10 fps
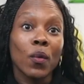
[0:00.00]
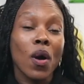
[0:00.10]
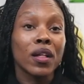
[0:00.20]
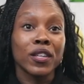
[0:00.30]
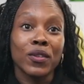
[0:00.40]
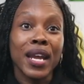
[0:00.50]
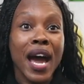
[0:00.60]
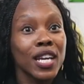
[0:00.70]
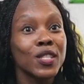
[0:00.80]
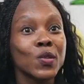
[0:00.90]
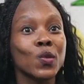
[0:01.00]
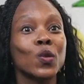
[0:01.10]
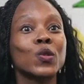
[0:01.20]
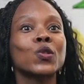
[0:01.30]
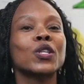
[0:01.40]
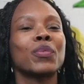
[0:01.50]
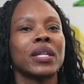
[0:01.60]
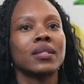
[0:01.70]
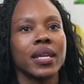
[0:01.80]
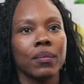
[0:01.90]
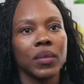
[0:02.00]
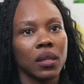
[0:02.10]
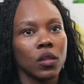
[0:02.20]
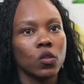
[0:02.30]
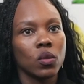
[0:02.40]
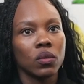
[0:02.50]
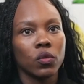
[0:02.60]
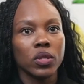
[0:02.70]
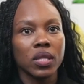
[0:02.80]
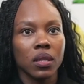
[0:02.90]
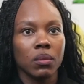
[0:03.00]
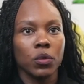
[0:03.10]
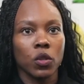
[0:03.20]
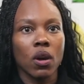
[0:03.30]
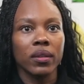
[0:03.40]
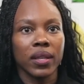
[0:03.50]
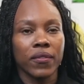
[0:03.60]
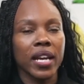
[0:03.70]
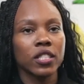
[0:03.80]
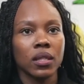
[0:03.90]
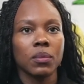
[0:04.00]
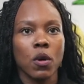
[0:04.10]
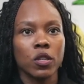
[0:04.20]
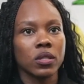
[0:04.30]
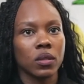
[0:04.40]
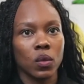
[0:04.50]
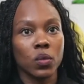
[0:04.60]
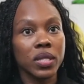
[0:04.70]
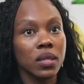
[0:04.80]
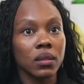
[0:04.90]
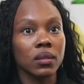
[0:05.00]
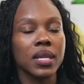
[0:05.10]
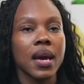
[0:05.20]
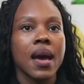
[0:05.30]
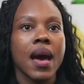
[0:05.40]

while they're in high school, so that by the time they get to university and beyond, they've actually mastered those skills